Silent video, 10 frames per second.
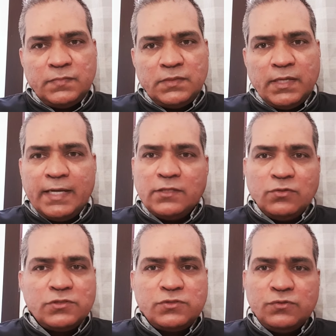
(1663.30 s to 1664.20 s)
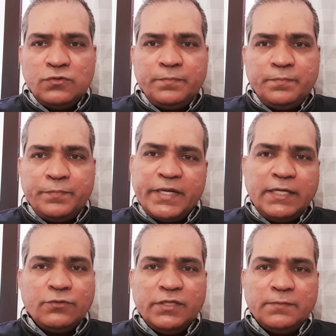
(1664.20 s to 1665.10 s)
And those who pray
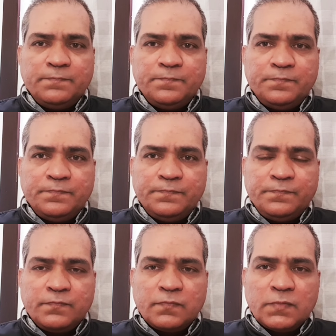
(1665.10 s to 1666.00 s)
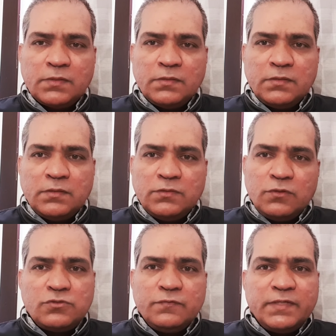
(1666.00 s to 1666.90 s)
to Him,
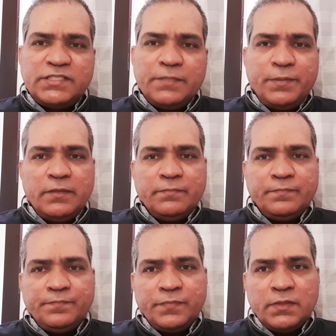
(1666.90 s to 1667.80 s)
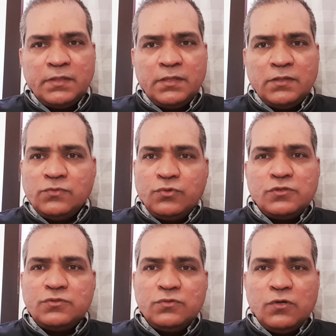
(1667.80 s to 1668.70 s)
those who worship Him,
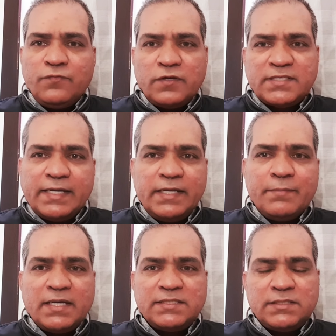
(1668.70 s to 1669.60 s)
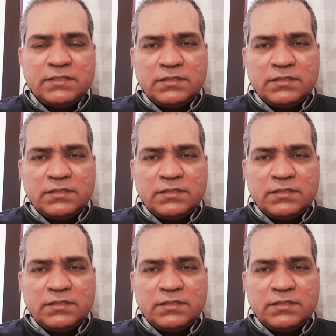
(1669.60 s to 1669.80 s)
those who go for Sunday Mass,